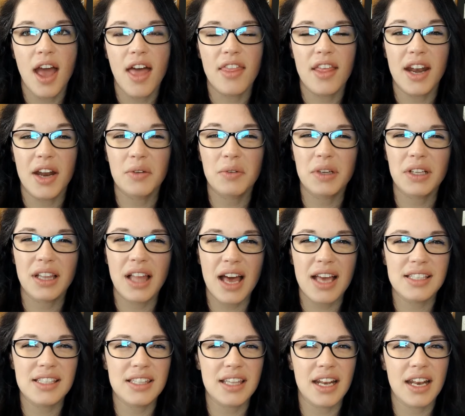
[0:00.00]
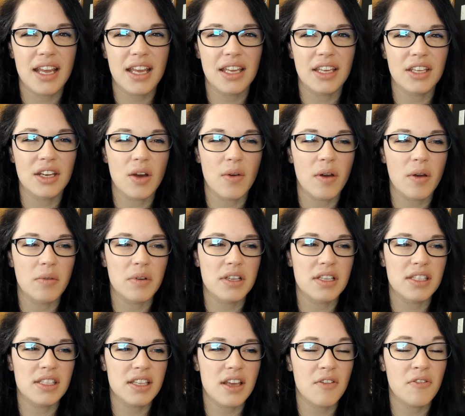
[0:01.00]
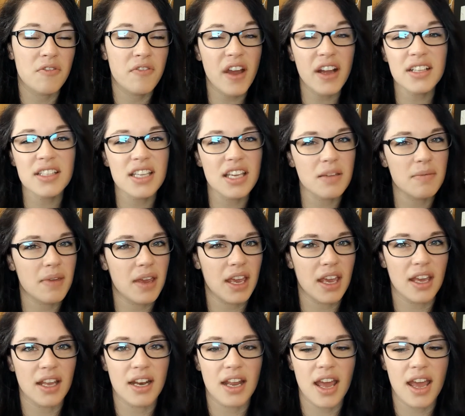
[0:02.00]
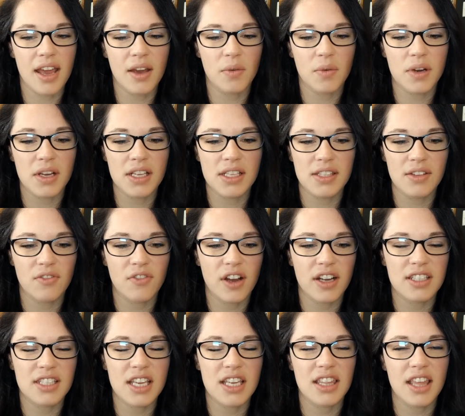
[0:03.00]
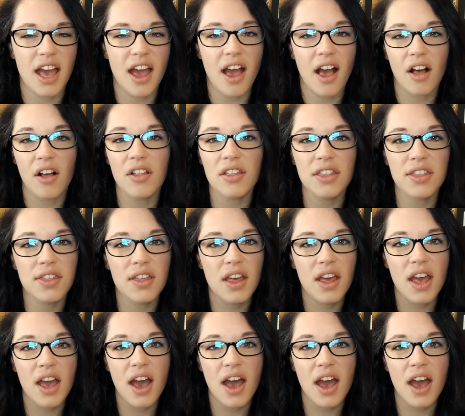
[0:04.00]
And then I realized that, you know, it was affecting me, and it was affecting the health